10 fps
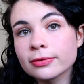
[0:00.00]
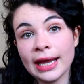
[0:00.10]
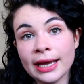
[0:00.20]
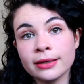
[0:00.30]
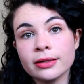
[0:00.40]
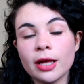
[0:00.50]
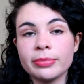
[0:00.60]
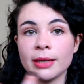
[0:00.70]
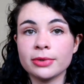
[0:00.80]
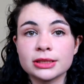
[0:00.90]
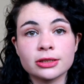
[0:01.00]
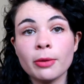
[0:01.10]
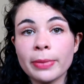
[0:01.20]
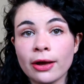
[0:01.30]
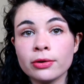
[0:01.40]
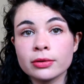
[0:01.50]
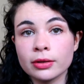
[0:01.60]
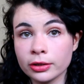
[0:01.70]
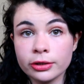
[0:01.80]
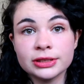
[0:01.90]
And I'll be able to scope out
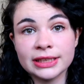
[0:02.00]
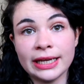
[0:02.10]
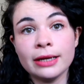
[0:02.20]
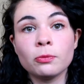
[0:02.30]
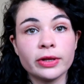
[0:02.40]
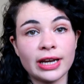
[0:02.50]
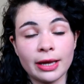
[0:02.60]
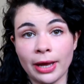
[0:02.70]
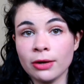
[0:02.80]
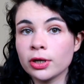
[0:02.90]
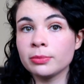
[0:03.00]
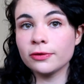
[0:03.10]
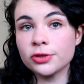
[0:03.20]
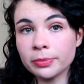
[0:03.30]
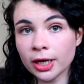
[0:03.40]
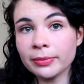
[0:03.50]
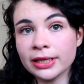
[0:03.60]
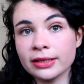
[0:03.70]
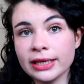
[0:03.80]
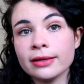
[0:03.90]
a new city, one that I might want to move to
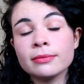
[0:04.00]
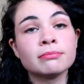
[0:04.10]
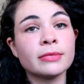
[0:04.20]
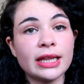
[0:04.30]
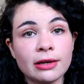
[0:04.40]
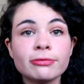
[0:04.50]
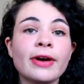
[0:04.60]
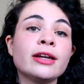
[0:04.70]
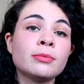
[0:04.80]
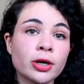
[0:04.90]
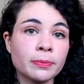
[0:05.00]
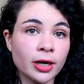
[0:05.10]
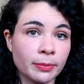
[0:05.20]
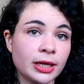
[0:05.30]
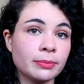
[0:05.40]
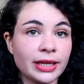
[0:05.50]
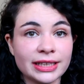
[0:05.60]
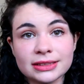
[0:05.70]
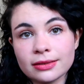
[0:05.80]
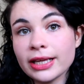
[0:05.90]
permanently, and then find a more permanent
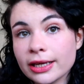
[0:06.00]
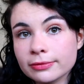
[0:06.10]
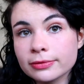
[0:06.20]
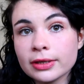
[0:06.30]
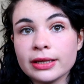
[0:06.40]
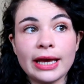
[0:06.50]
place to live.